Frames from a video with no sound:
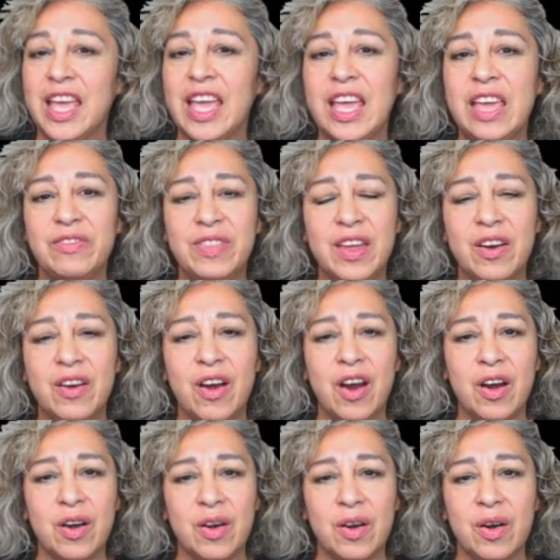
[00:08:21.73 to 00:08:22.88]
If there
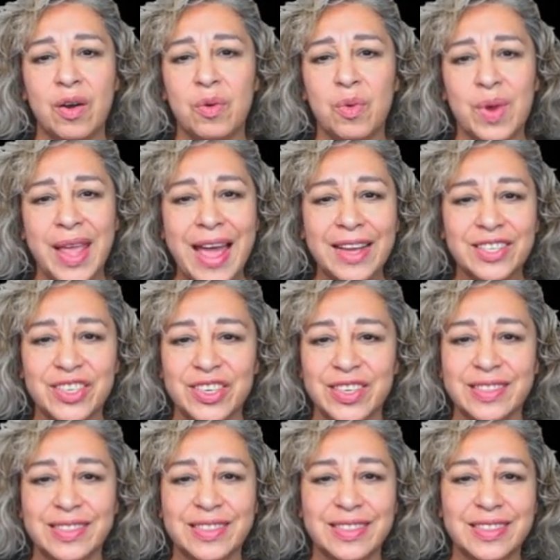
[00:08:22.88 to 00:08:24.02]
are
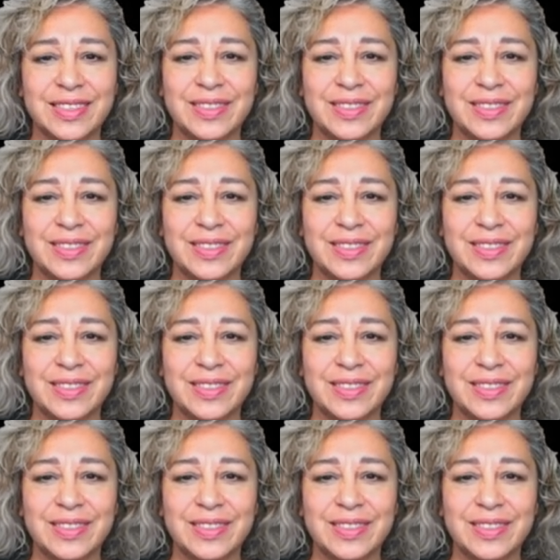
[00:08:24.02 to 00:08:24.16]
reactions.